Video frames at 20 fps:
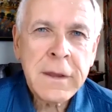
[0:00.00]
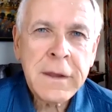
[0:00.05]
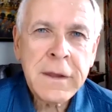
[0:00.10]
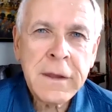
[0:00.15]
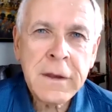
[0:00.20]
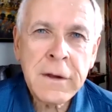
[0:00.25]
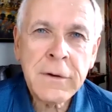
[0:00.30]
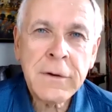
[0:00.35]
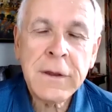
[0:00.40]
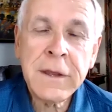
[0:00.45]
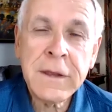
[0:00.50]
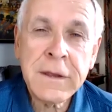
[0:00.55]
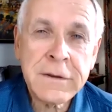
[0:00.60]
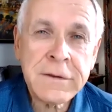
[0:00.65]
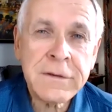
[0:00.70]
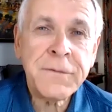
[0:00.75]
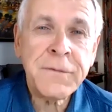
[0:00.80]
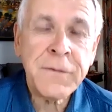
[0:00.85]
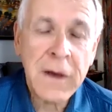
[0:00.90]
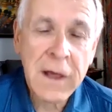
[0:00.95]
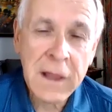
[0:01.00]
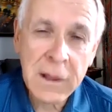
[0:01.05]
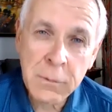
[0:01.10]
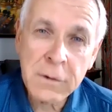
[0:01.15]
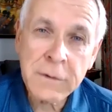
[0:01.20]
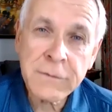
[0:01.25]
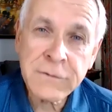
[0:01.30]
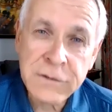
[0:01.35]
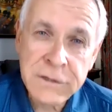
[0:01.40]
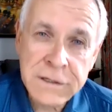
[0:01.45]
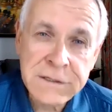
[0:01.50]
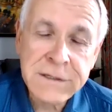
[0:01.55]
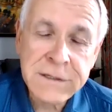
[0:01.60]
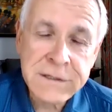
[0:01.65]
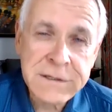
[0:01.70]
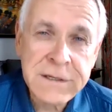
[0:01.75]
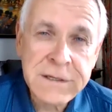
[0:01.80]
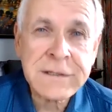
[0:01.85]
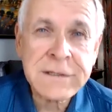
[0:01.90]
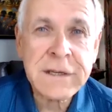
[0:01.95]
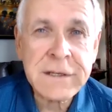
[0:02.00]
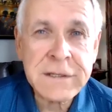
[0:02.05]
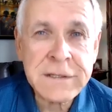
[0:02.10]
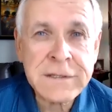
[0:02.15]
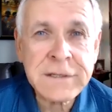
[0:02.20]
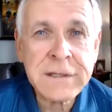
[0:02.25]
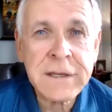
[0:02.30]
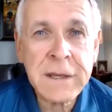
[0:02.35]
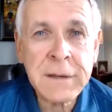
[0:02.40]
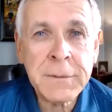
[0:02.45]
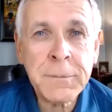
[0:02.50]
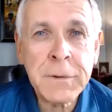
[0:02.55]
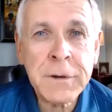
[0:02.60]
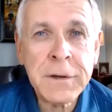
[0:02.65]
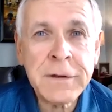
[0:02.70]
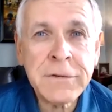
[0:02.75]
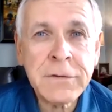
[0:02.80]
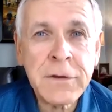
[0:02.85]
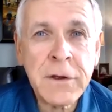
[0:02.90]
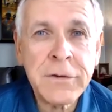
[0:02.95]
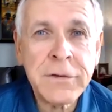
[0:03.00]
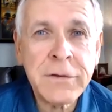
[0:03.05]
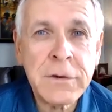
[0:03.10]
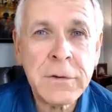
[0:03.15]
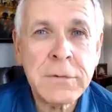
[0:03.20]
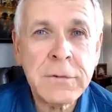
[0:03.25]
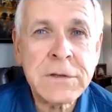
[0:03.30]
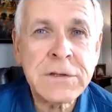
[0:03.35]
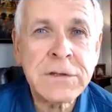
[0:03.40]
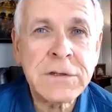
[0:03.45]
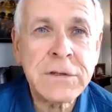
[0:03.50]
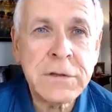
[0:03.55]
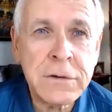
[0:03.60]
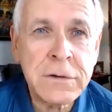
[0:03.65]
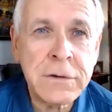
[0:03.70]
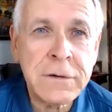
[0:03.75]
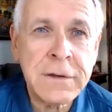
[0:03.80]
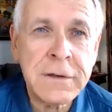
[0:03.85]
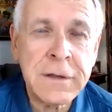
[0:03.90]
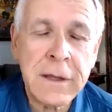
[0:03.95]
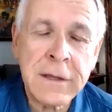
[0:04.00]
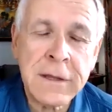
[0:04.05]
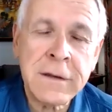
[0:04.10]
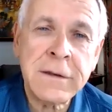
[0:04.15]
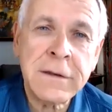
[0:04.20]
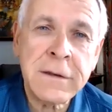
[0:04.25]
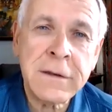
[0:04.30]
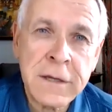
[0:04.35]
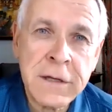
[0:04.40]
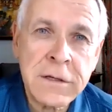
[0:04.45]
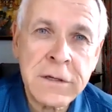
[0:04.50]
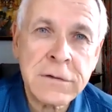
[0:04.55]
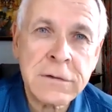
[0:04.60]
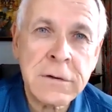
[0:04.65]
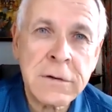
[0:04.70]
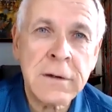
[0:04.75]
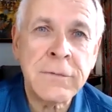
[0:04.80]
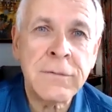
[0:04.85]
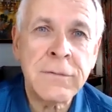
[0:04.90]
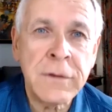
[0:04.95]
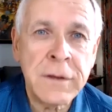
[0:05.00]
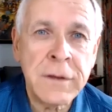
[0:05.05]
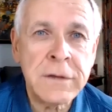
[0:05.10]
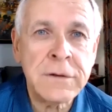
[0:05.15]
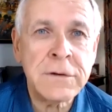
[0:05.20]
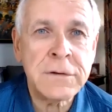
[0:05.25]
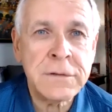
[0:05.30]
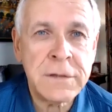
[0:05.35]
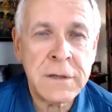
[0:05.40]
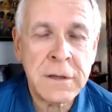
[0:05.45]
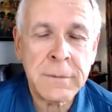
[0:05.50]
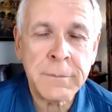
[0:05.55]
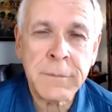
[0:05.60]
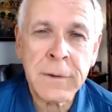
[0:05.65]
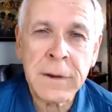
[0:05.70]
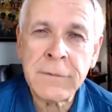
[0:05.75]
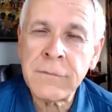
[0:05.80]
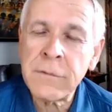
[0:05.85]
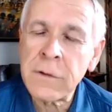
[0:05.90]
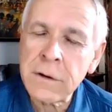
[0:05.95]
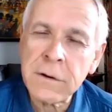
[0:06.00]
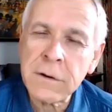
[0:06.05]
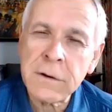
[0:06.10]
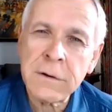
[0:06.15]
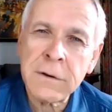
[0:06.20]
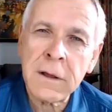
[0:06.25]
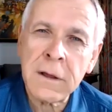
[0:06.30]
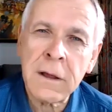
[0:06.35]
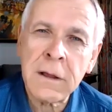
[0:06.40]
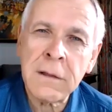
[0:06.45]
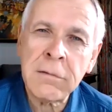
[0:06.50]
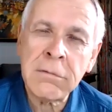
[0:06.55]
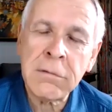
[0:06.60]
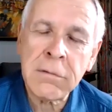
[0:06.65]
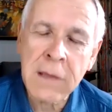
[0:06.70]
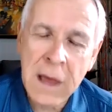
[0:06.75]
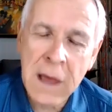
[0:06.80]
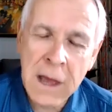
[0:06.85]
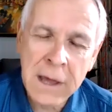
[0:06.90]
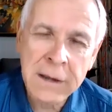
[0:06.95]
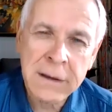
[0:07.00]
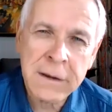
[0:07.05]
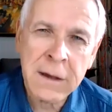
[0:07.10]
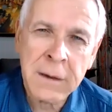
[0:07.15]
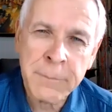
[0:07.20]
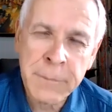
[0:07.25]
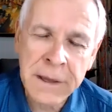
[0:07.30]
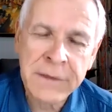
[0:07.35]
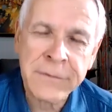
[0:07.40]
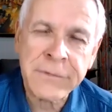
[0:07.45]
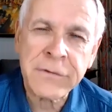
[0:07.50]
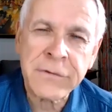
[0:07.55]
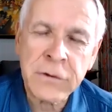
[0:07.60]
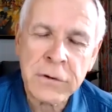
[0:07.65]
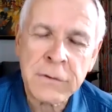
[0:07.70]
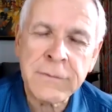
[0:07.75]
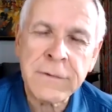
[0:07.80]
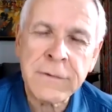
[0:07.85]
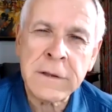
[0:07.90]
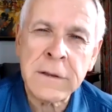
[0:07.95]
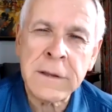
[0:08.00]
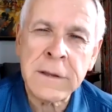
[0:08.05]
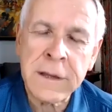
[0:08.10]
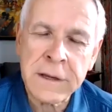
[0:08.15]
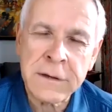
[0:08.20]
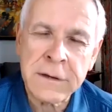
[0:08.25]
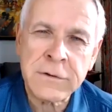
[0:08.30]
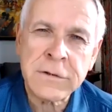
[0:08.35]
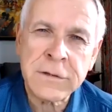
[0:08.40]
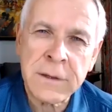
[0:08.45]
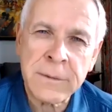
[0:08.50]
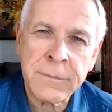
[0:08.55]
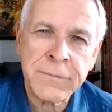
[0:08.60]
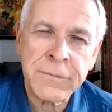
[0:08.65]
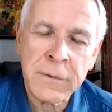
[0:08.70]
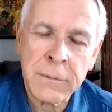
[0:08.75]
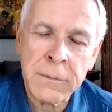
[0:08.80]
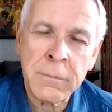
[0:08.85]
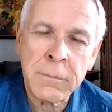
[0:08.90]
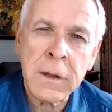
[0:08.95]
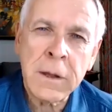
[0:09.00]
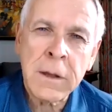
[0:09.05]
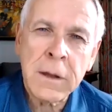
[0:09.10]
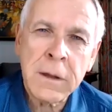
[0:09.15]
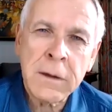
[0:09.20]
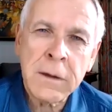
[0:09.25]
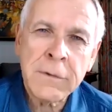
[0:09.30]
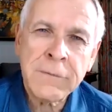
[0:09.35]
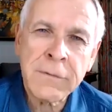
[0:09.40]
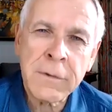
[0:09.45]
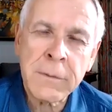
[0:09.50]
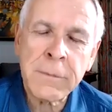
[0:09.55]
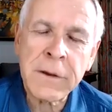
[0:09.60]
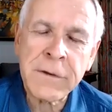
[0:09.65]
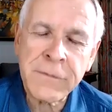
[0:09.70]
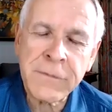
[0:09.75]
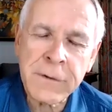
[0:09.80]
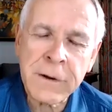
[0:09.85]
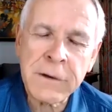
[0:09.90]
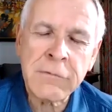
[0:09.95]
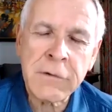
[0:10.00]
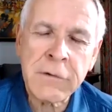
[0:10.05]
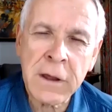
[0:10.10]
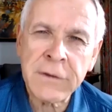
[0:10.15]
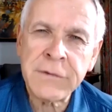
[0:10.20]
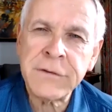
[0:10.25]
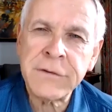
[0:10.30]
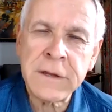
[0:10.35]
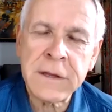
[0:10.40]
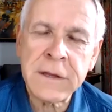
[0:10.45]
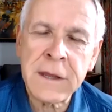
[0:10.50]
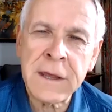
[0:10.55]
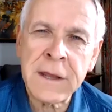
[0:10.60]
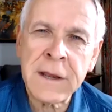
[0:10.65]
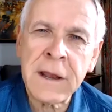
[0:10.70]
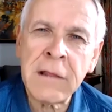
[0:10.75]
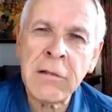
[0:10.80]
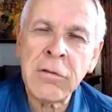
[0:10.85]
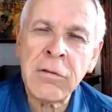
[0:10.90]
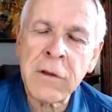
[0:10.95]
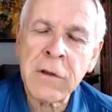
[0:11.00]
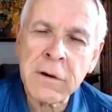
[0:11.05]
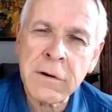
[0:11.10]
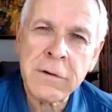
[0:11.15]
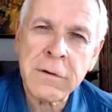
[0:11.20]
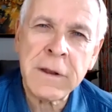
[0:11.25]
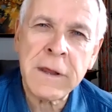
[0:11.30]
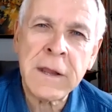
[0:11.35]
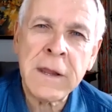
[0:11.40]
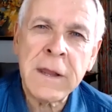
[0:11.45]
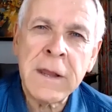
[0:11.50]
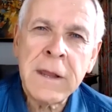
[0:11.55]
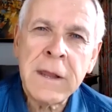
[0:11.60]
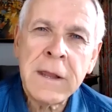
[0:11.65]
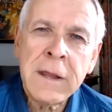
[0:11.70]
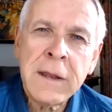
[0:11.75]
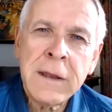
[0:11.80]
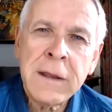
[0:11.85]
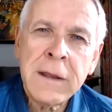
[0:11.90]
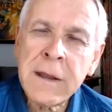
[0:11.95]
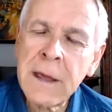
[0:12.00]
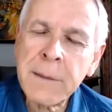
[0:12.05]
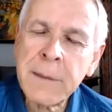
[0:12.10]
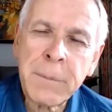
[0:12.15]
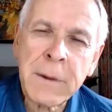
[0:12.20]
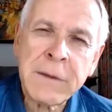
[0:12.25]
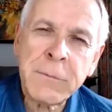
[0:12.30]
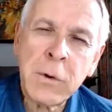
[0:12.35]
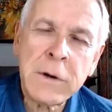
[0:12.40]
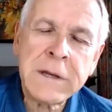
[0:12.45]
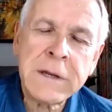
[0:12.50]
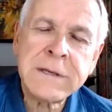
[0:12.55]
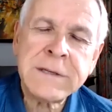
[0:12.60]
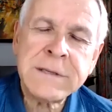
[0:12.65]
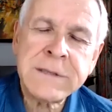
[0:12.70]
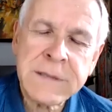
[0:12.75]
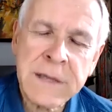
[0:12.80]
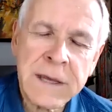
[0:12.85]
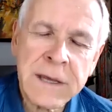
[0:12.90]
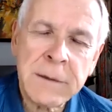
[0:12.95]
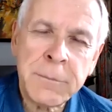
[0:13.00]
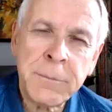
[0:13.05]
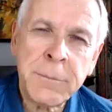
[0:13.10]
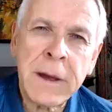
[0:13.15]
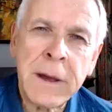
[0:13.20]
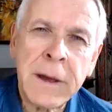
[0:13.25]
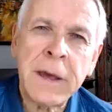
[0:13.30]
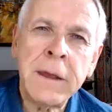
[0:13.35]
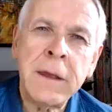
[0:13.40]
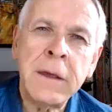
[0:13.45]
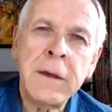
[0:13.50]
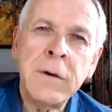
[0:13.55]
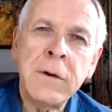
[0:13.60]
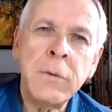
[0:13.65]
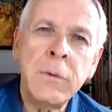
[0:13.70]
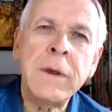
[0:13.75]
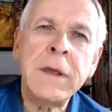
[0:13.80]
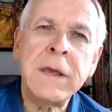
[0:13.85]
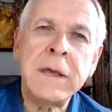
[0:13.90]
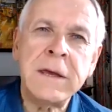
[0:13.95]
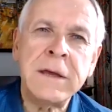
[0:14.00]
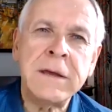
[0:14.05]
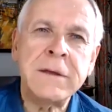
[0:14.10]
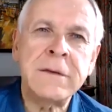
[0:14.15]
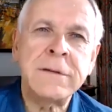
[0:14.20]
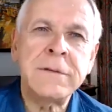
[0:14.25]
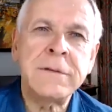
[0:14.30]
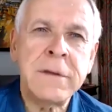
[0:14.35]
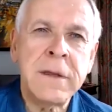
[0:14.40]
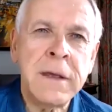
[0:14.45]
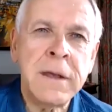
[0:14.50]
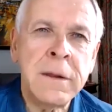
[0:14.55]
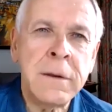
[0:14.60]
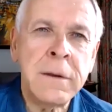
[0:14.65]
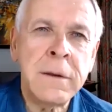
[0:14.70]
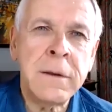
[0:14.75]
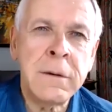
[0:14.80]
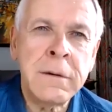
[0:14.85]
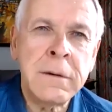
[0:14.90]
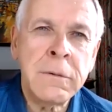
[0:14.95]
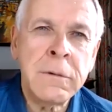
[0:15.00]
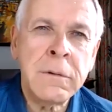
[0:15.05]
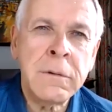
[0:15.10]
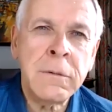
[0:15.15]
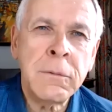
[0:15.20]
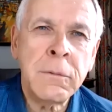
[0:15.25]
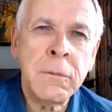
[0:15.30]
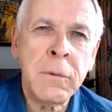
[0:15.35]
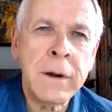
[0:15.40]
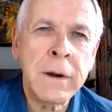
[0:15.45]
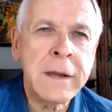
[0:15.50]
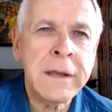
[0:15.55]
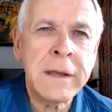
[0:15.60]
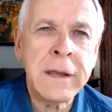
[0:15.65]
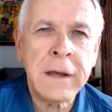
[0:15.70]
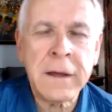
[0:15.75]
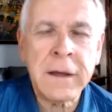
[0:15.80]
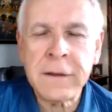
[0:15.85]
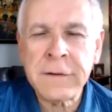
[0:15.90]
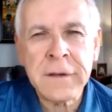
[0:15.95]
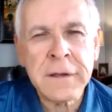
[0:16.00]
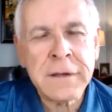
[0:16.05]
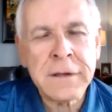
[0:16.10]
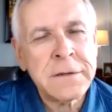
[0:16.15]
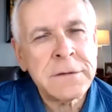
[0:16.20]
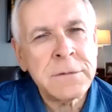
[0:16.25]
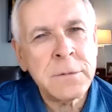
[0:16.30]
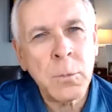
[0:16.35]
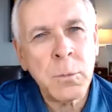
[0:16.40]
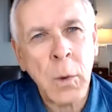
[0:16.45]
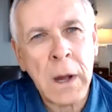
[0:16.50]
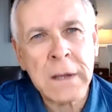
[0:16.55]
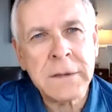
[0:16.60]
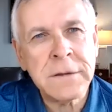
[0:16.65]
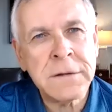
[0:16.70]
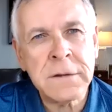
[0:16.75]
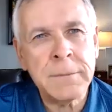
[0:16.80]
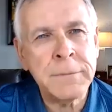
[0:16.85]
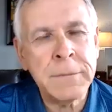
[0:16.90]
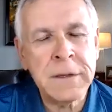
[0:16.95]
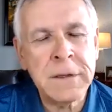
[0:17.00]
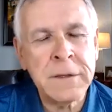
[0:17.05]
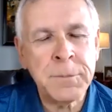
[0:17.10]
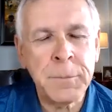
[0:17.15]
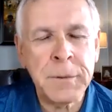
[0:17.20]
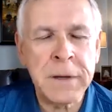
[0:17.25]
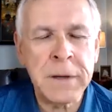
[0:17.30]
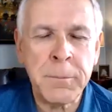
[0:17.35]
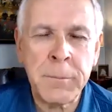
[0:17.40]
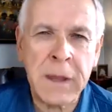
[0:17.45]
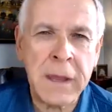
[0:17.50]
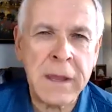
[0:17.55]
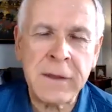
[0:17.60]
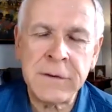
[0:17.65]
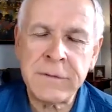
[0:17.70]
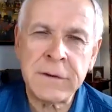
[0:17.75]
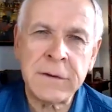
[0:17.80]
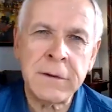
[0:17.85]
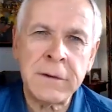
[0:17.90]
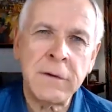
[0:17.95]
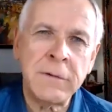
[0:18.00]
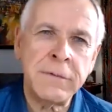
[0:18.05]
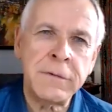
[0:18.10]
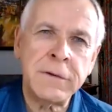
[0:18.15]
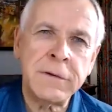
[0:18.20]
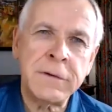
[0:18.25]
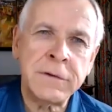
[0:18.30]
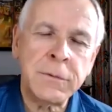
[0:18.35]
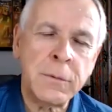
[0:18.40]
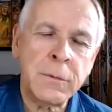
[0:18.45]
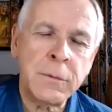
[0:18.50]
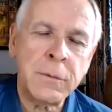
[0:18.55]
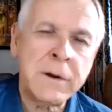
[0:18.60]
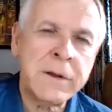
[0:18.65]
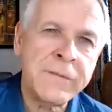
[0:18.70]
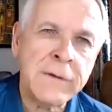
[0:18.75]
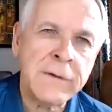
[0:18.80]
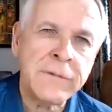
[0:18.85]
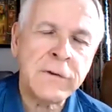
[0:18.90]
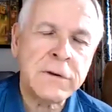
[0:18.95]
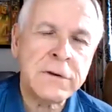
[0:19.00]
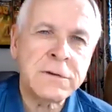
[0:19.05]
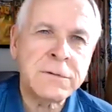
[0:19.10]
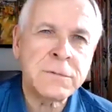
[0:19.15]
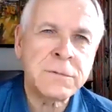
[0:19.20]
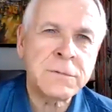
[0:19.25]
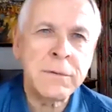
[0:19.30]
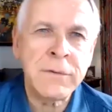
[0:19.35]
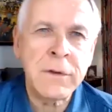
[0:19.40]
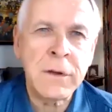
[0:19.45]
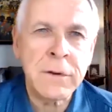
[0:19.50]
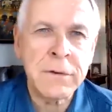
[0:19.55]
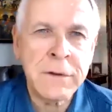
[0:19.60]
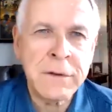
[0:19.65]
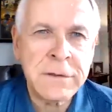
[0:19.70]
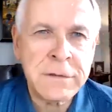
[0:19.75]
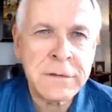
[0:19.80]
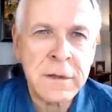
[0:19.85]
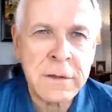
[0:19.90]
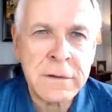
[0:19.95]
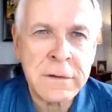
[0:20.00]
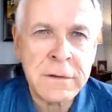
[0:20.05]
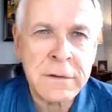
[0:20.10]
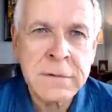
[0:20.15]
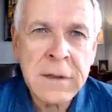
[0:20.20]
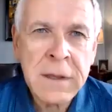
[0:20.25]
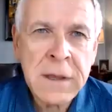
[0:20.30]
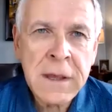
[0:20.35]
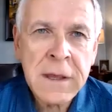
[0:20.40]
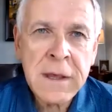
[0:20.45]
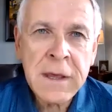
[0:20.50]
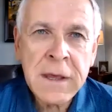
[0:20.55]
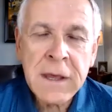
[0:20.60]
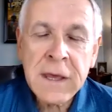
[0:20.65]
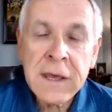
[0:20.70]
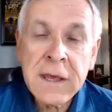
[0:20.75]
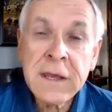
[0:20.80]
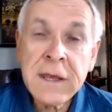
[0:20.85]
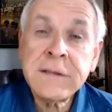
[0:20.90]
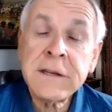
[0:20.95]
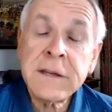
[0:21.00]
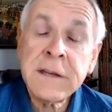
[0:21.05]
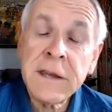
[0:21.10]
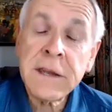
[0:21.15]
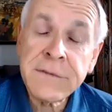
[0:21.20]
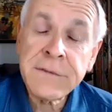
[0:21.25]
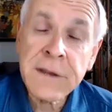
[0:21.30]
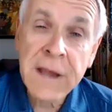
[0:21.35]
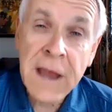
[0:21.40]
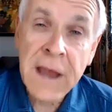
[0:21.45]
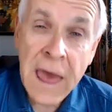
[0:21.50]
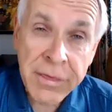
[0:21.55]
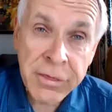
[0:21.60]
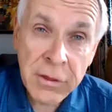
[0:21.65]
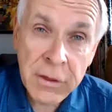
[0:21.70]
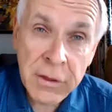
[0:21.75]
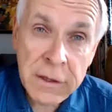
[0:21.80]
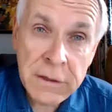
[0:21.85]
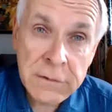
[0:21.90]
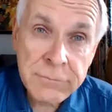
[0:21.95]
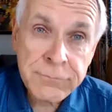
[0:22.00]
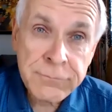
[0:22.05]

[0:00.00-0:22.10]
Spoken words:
You know, he is a follower of Jesus, as I said, but he's also a student and a teacher of leadership. I've learned a lot about servant leadership from my friend Rusty, and I learned it not by what he said, by who he is and what he does. I just watch him. He's been amazing over the 25 years we've known each other. He's a gifted athlete.